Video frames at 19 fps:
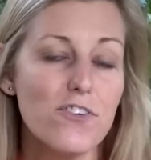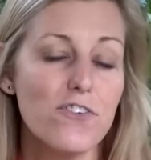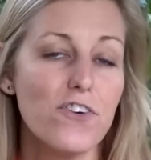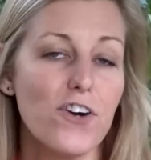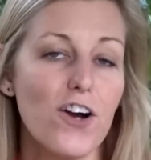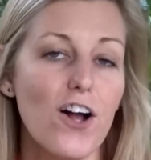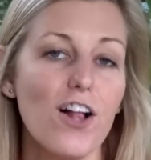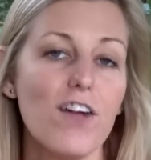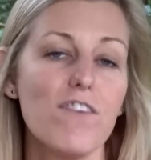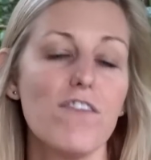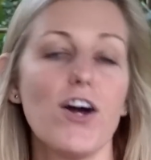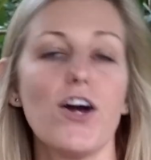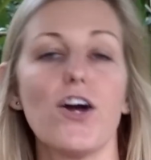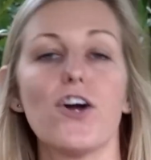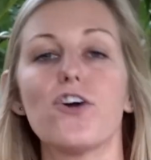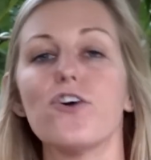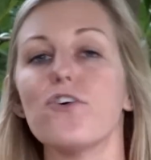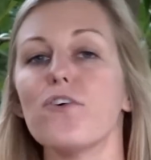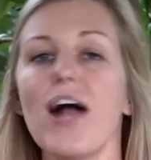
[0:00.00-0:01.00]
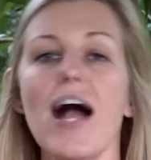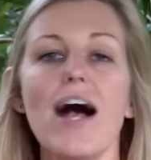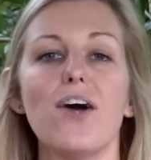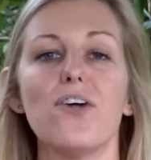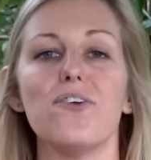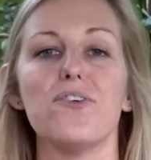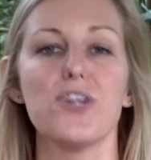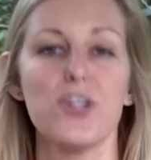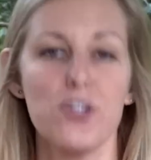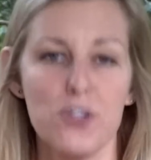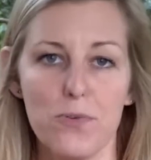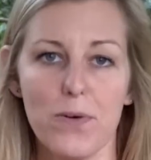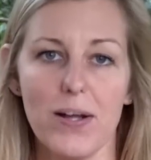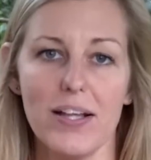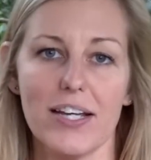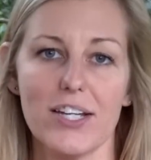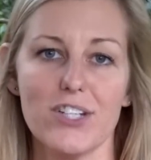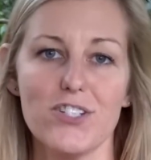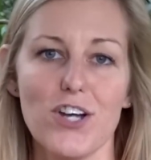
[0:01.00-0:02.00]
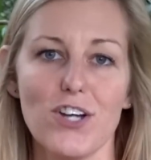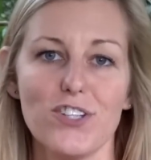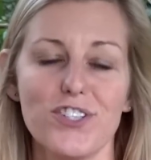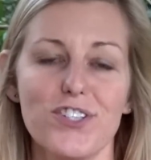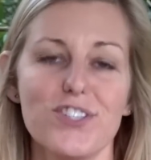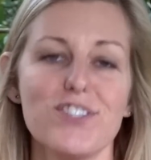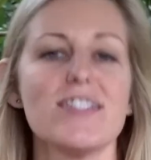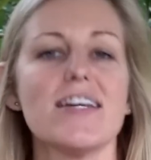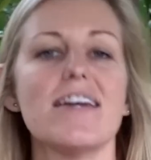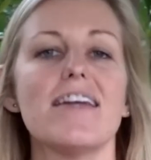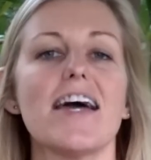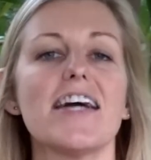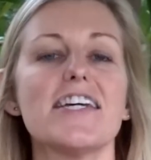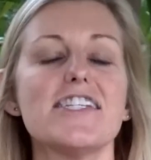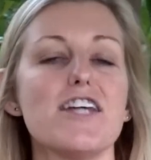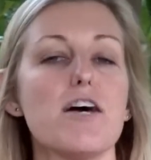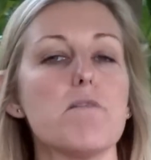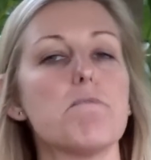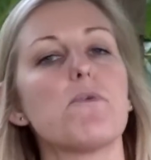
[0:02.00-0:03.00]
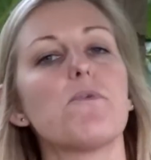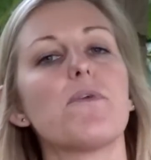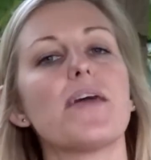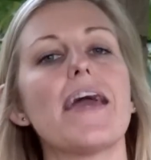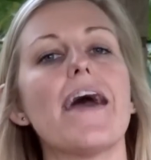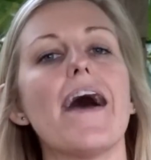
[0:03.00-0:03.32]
for all of our ground dwelling shelters. And next up, we